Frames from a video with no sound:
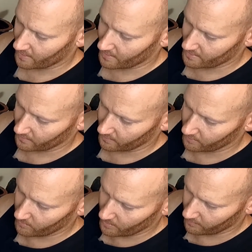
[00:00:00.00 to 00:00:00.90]
and there's a
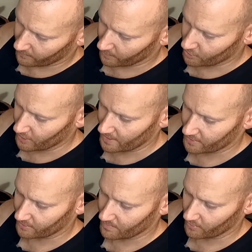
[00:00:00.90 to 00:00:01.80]
little bit of
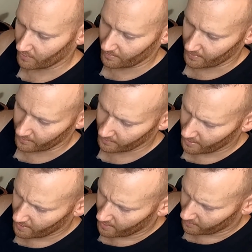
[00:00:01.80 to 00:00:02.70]
congestion build up here.
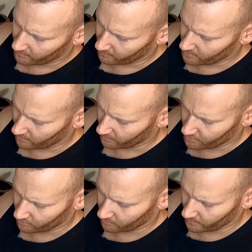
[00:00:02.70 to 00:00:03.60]
Not entirely
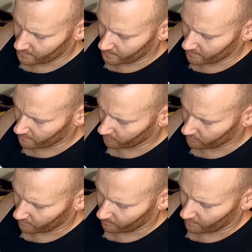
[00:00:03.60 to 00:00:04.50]
sure what this is. It
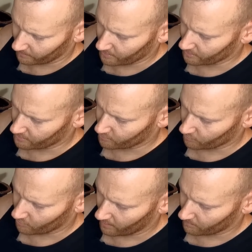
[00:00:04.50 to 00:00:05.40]
looks like probably just
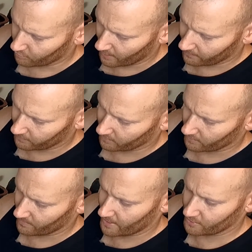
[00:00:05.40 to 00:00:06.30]
dried brake fluid,
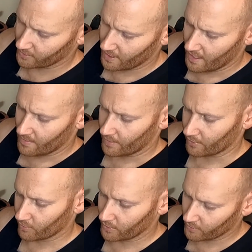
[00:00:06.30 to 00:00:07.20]
I'd imagine. But
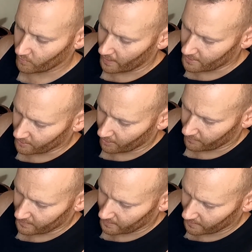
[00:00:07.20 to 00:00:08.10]
a really good way to know
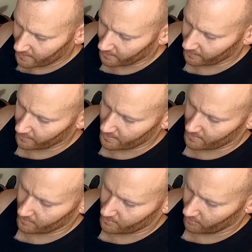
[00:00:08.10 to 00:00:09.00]
if it's leaking is
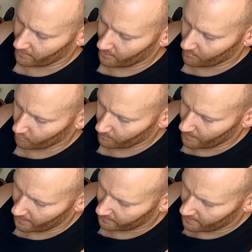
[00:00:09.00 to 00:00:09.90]
to slide that boot
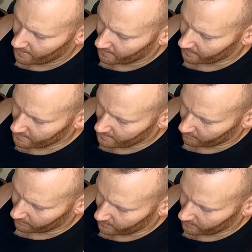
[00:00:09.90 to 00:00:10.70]
back. Considering